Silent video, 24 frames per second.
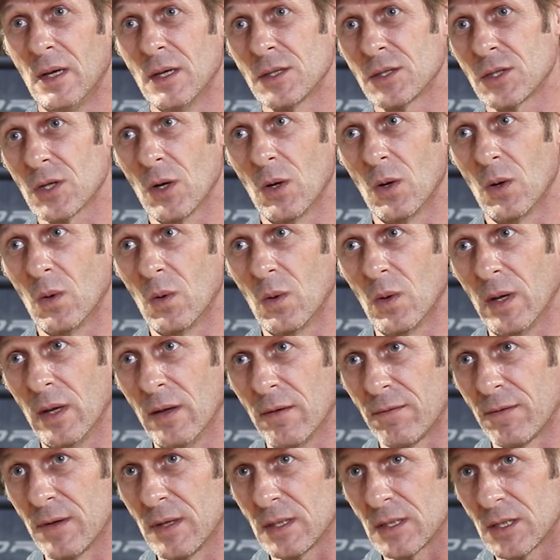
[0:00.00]
So
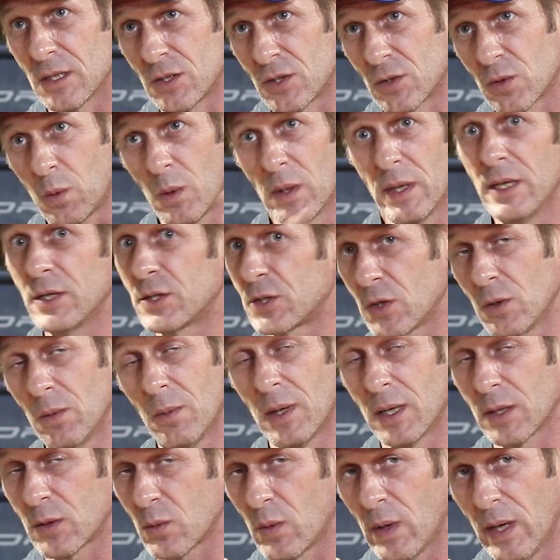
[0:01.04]
if it's a
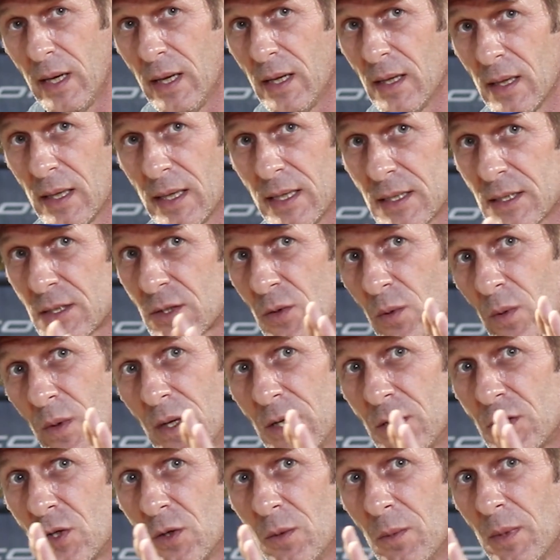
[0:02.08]
22-month waiting list,
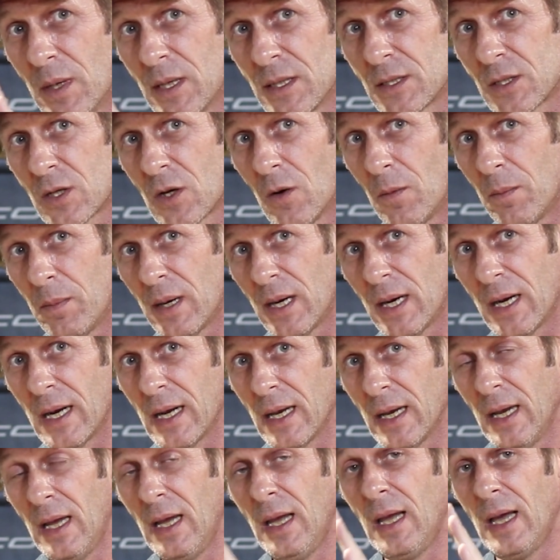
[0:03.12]
22 months go
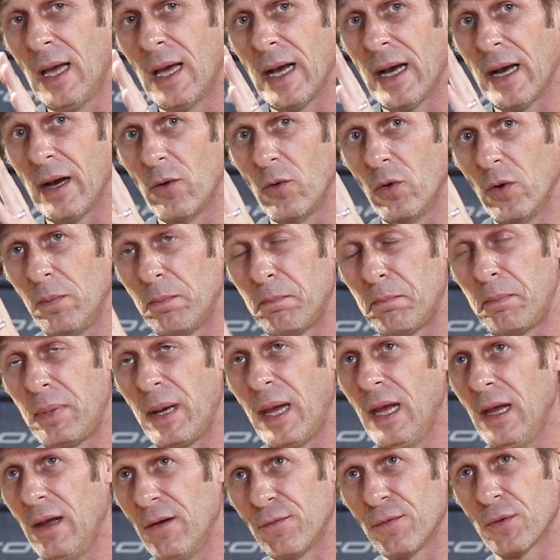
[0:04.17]
by, I would
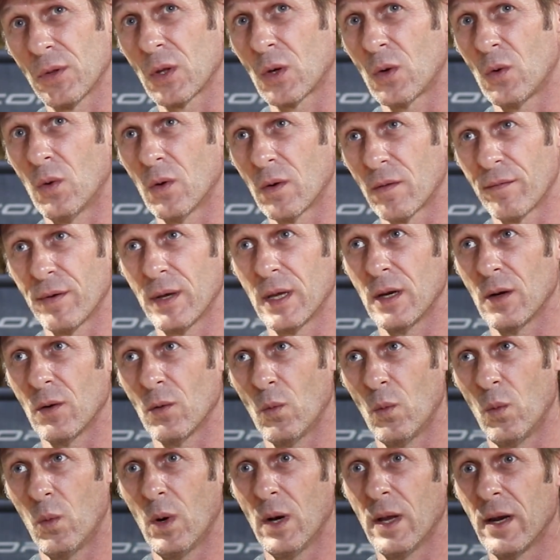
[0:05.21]
pay for the Corvette at
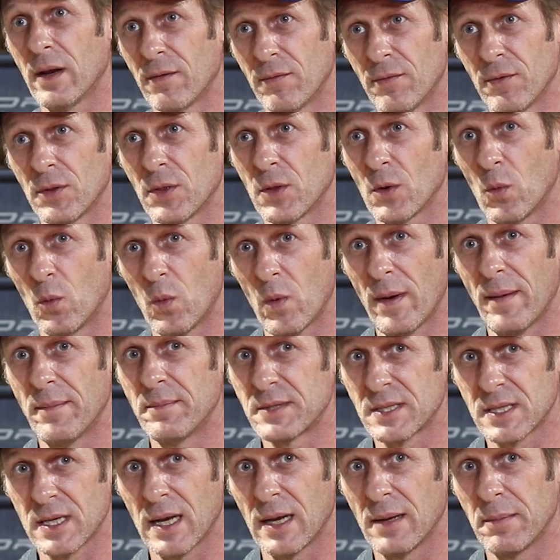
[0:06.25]
whatever the
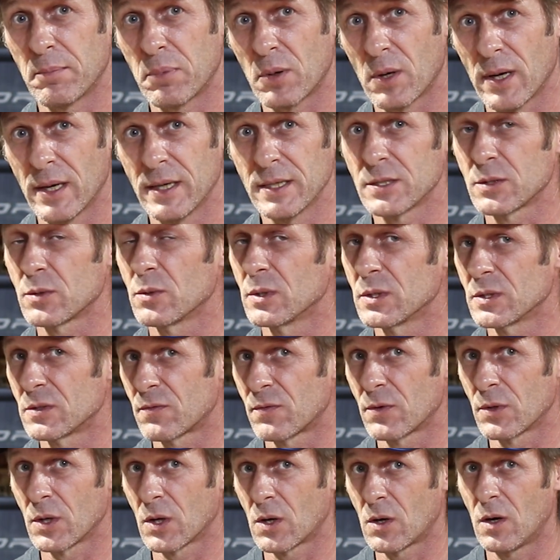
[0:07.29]
website price was
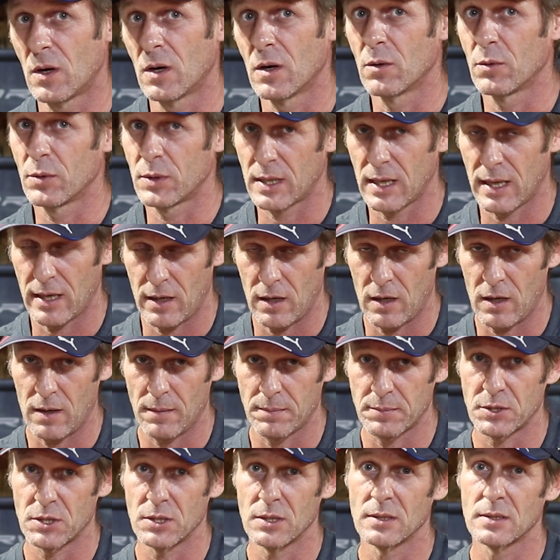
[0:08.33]
for the car with that
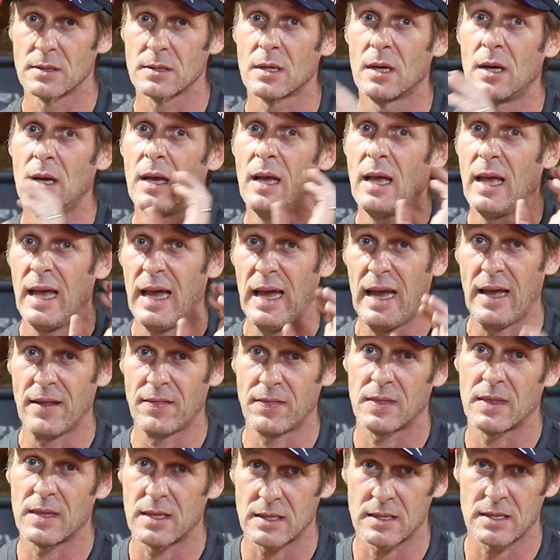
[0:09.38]
options
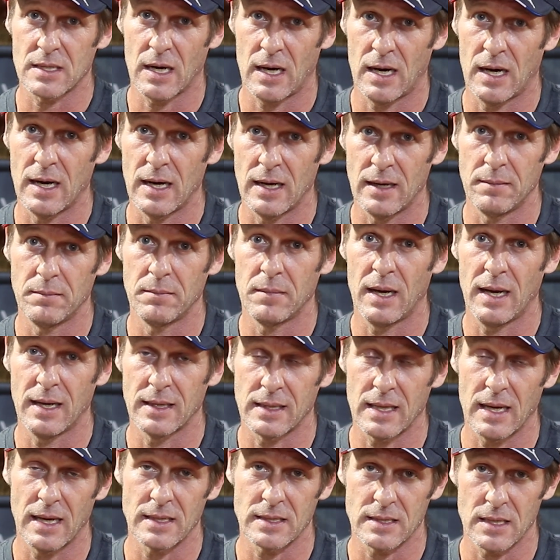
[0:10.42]
at
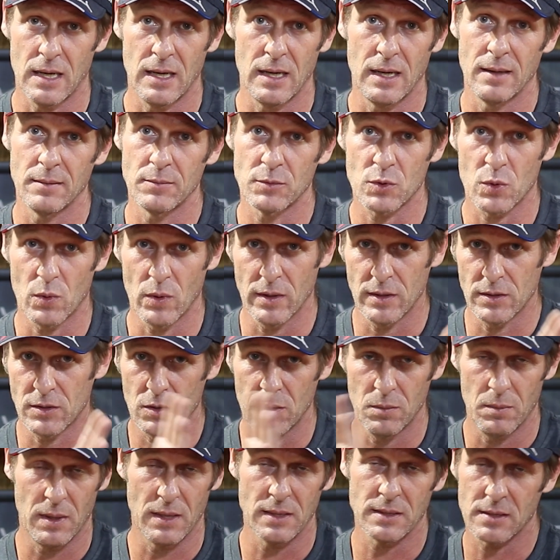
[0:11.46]
that time,
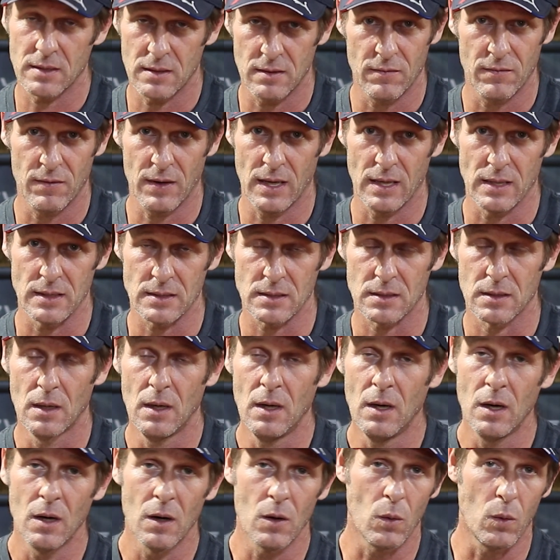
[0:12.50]
22 months in advance
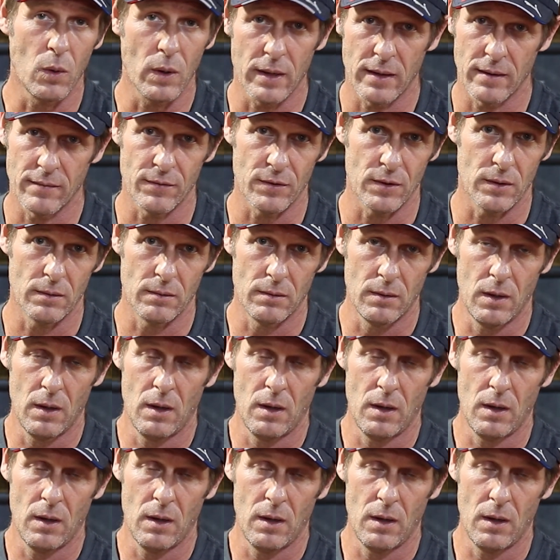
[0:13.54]
or whatever.